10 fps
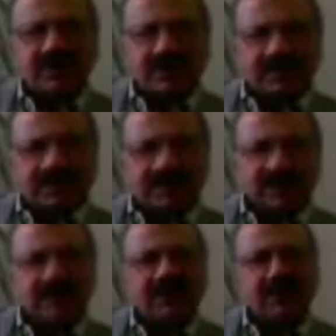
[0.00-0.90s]
okay,
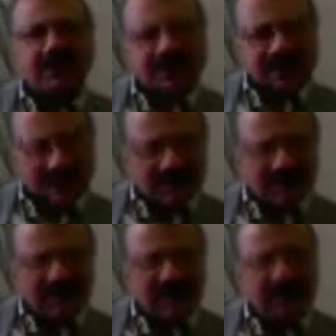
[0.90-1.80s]
which
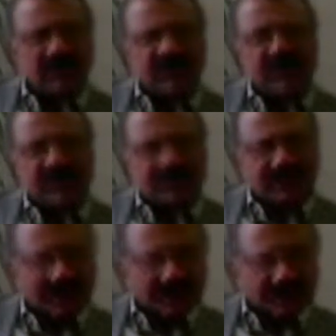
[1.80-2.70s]
Abbott also has
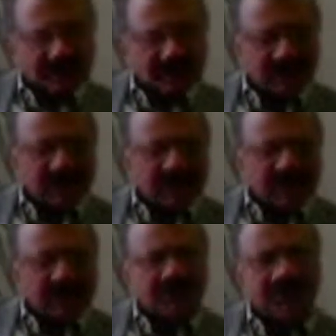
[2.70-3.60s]
patented.
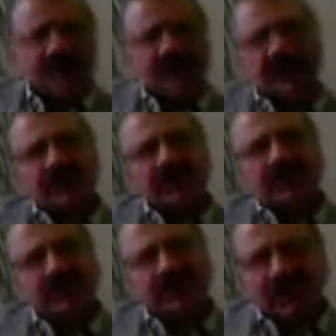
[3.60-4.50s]
So therefore you have
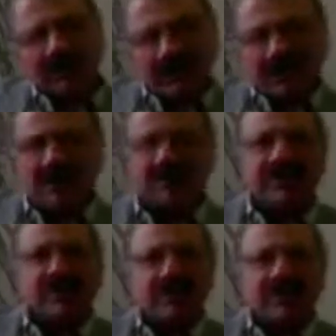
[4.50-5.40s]
not only patent
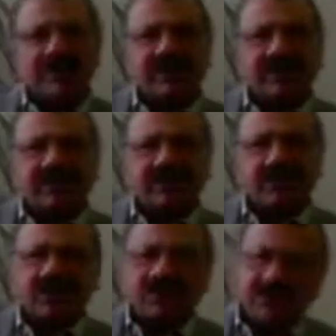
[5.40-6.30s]
on the chemical, but
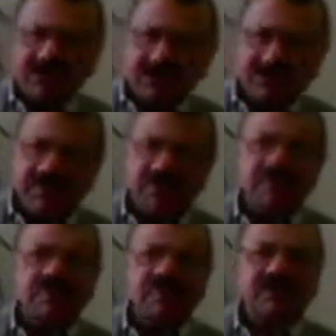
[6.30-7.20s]
you also have the
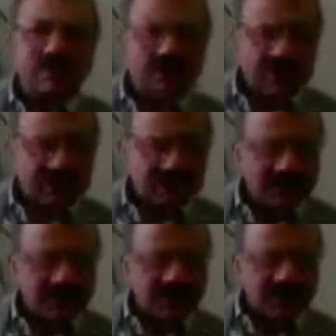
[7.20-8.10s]
patent on this formulation.
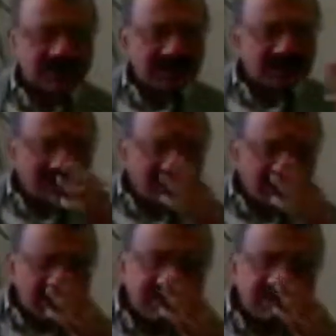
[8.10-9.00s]

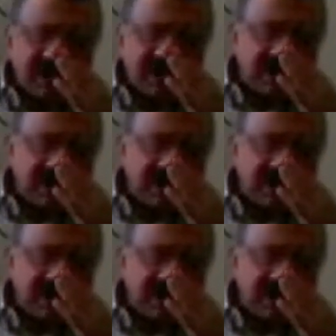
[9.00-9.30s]
Similarly, you take